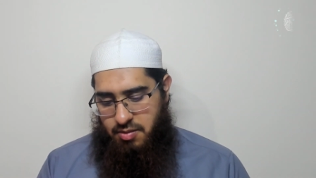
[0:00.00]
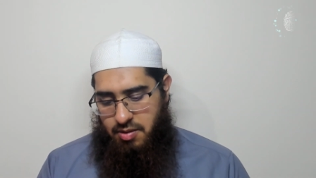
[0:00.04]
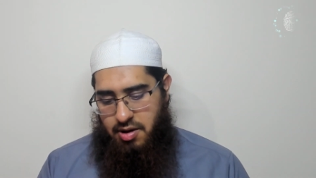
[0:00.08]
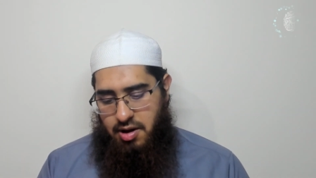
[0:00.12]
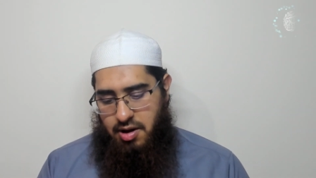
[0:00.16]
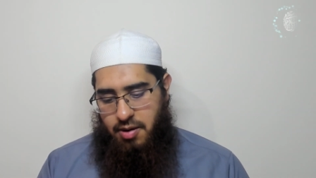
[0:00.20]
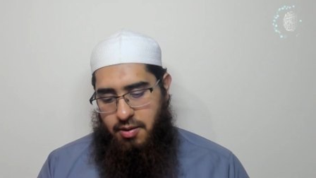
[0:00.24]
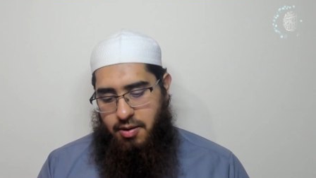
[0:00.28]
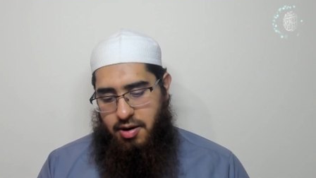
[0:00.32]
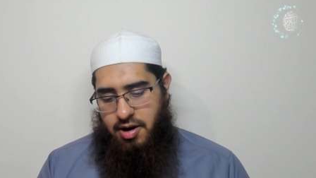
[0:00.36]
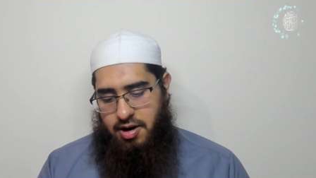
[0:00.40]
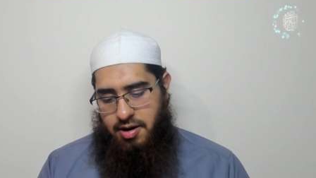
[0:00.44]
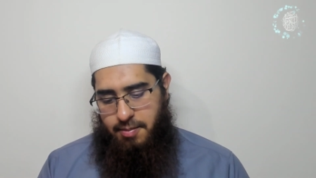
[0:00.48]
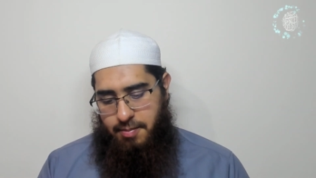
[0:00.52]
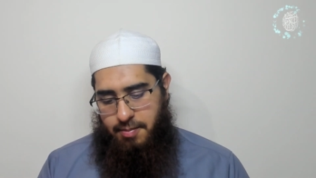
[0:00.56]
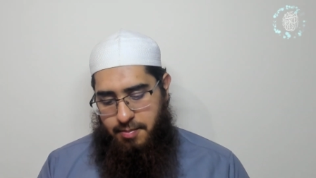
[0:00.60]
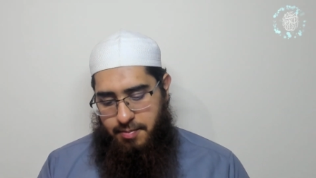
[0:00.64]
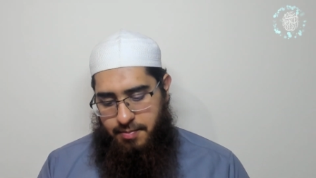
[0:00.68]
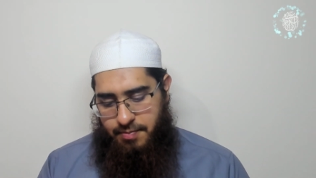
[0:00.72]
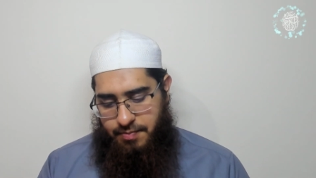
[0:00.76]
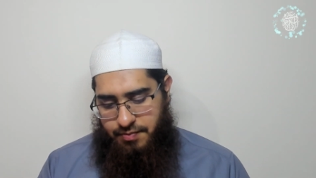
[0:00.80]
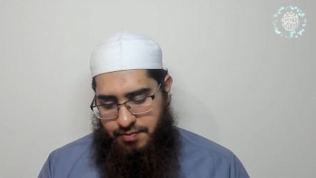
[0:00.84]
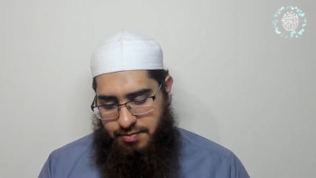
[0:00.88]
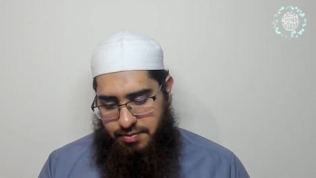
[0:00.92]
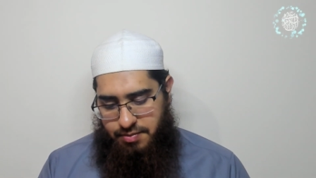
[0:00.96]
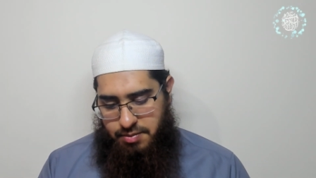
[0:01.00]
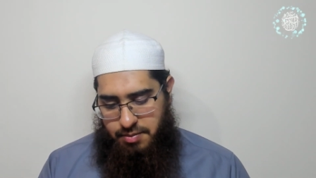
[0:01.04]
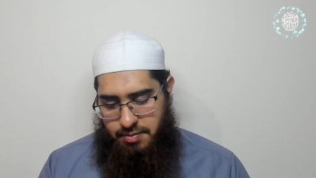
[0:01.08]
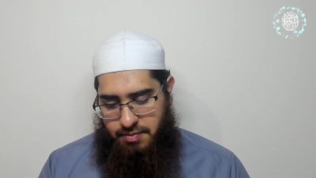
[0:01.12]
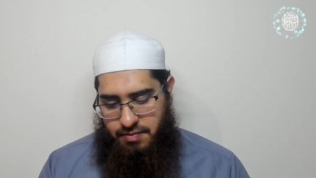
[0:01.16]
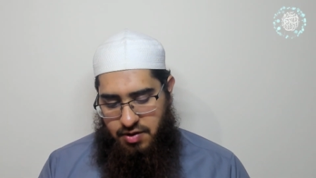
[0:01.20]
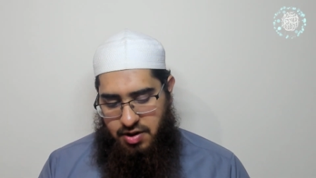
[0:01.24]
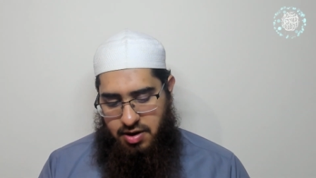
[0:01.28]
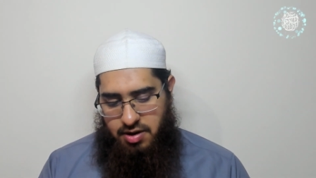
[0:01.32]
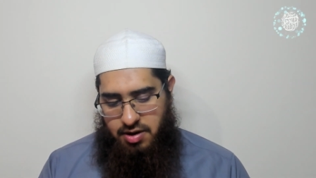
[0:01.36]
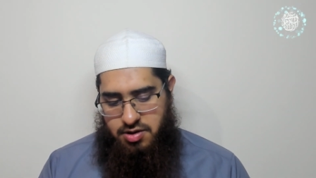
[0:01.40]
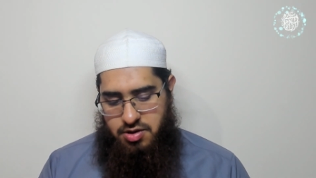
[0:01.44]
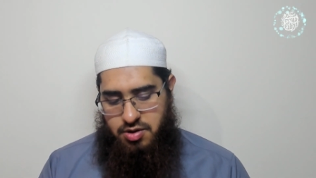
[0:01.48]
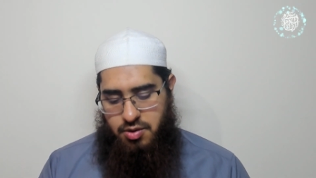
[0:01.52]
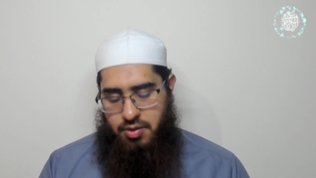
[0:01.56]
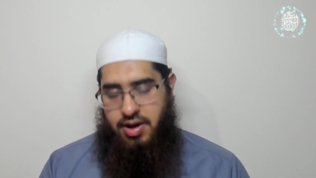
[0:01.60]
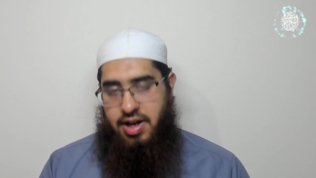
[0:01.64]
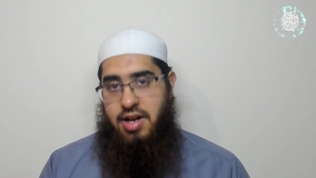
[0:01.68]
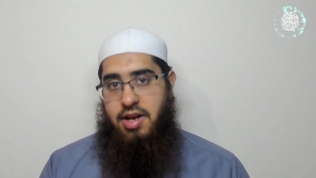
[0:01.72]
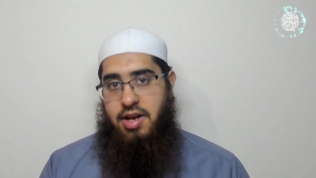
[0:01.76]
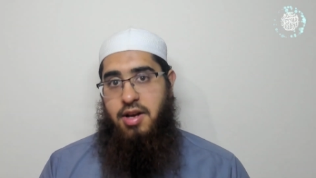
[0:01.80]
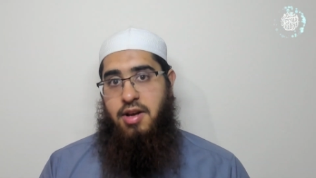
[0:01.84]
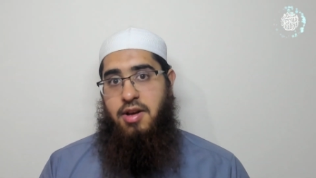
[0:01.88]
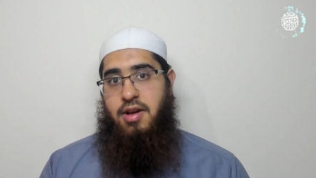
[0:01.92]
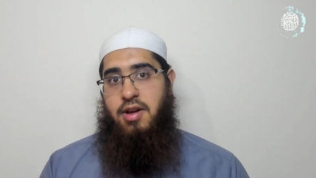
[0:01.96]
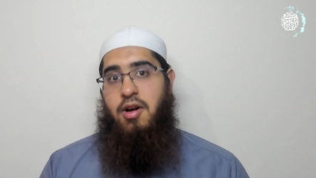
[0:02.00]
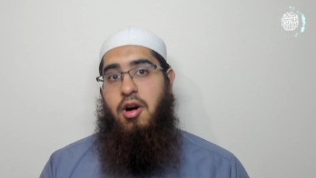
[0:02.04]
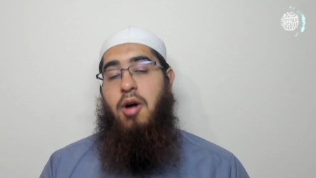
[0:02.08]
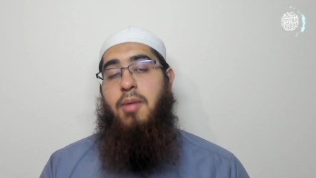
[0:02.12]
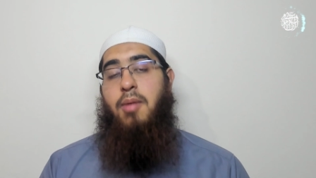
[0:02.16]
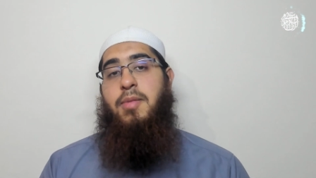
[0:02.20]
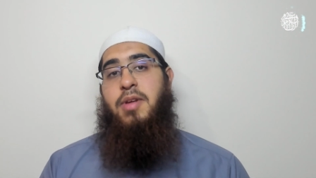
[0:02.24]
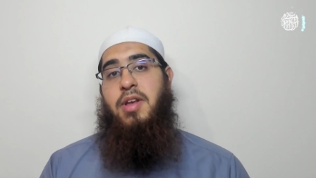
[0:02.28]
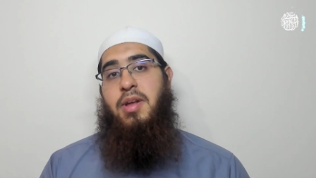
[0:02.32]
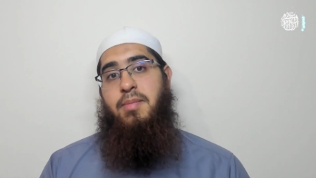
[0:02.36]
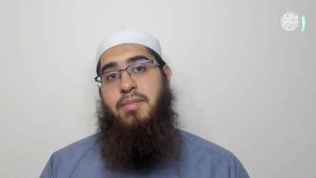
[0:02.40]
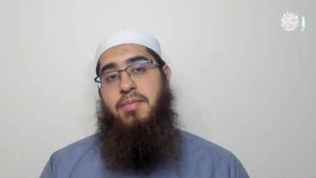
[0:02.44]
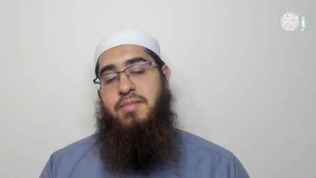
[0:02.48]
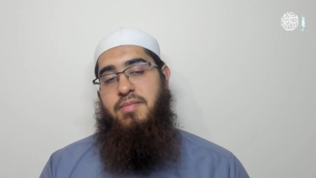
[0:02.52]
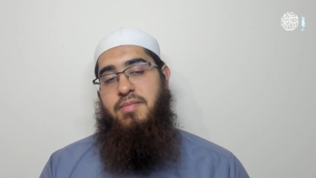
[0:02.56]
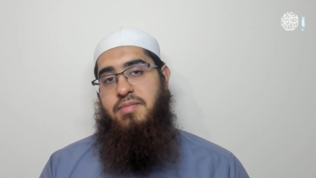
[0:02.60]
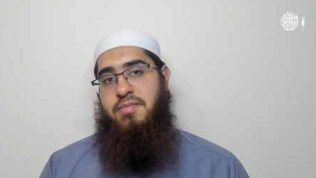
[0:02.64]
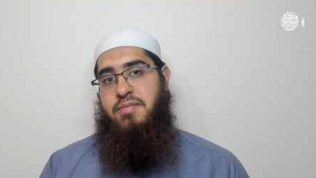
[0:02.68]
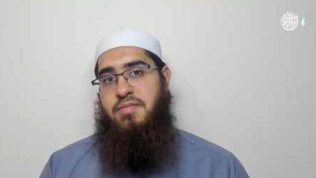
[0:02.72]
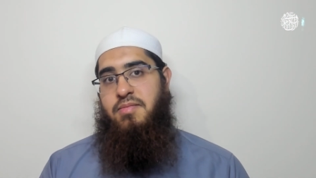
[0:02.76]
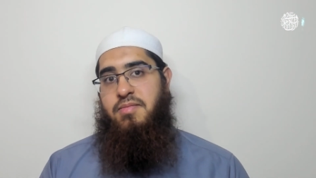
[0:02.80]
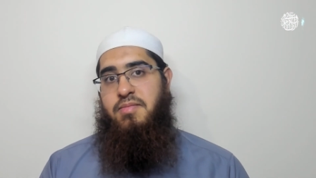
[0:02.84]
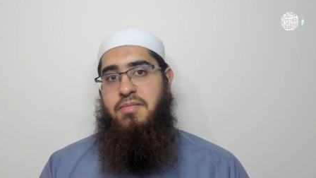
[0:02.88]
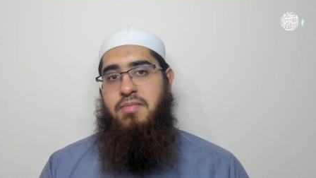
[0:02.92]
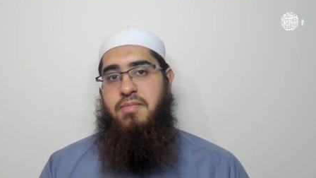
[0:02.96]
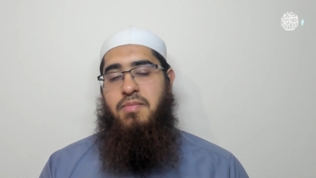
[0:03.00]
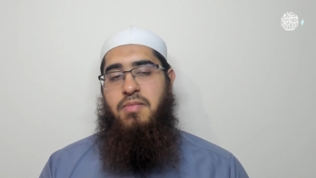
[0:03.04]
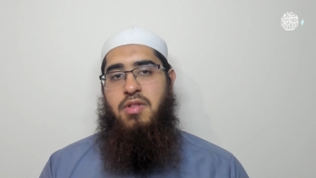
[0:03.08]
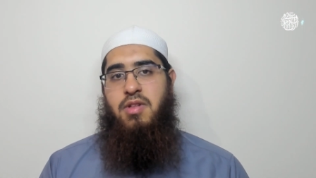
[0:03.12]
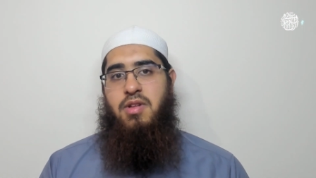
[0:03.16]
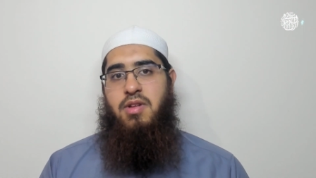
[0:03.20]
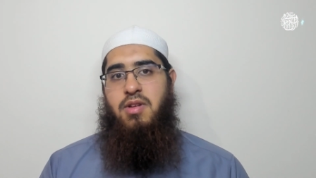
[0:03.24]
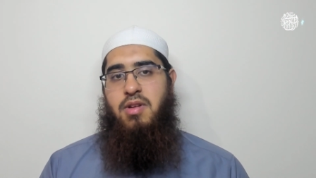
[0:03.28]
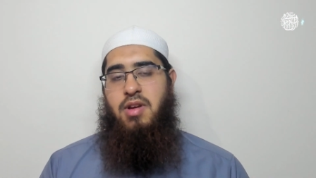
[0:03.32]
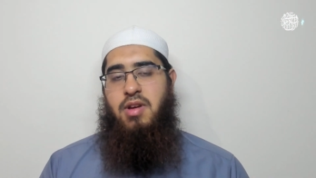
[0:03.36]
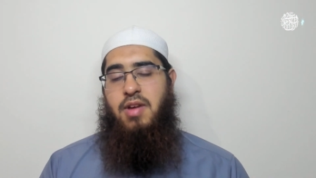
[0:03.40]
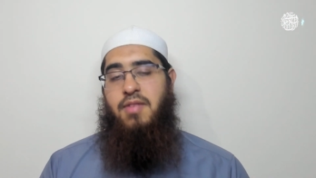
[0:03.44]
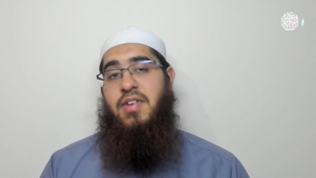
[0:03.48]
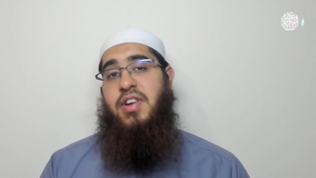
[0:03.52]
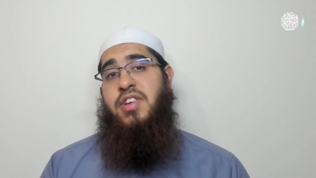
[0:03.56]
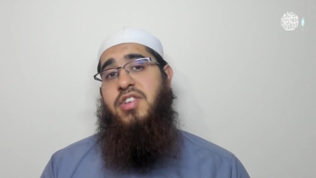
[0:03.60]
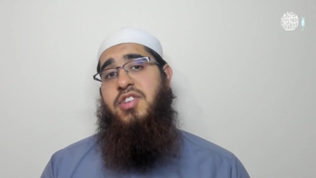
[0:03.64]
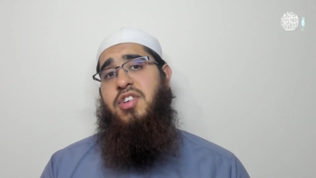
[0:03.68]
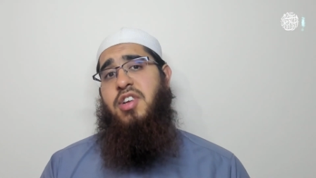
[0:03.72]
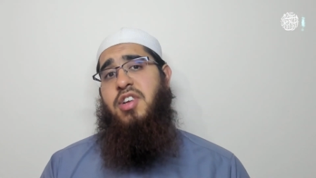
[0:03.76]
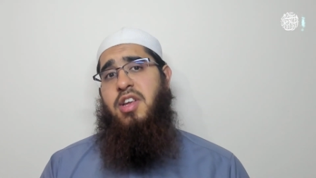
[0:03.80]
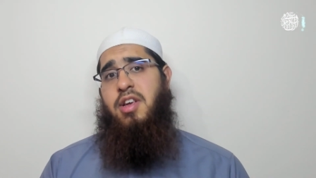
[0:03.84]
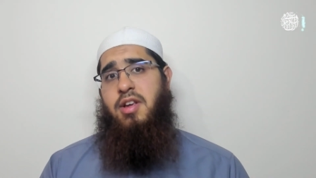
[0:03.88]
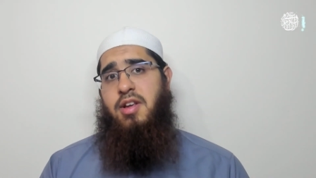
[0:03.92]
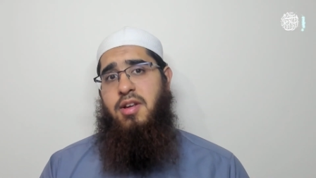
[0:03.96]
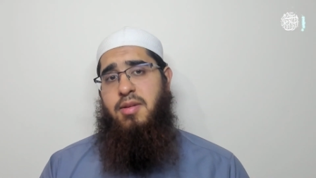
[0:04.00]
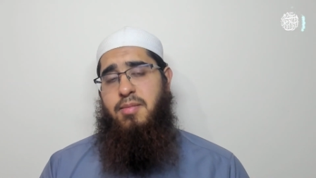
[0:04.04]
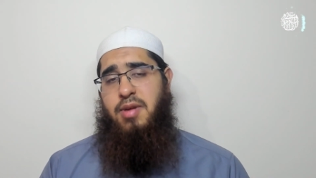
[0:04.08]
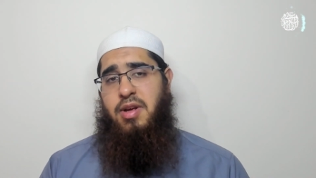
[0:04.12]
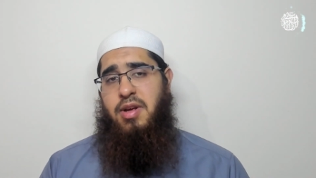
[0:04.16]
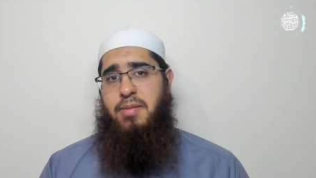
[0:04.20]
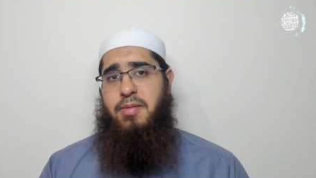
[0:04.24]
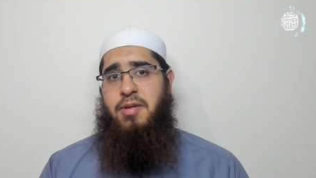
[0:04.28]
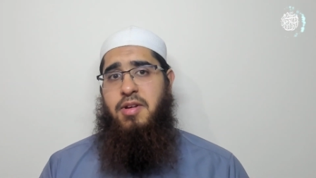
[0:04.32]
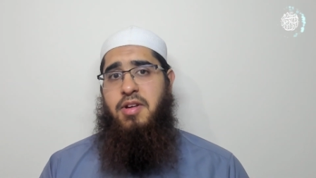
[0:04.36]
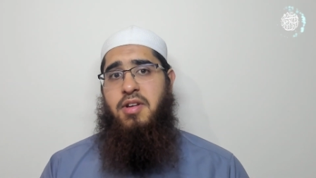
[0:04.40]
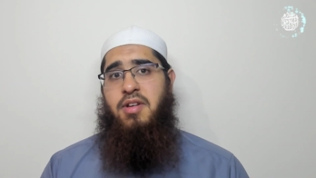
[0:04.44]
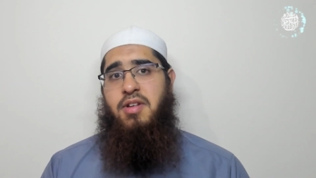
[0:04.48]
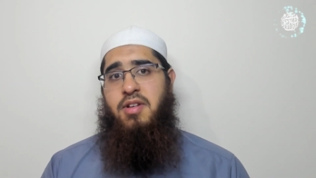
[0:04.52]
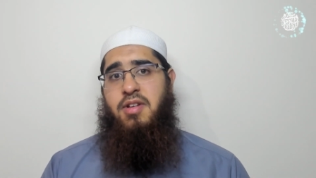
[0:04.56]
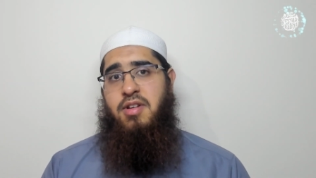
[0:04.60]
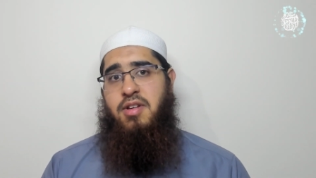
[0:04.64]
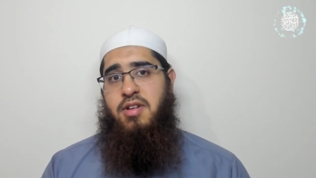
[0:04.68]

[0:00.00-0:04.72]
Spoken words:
Wallahu alam. So a homonym, eventually, maybe.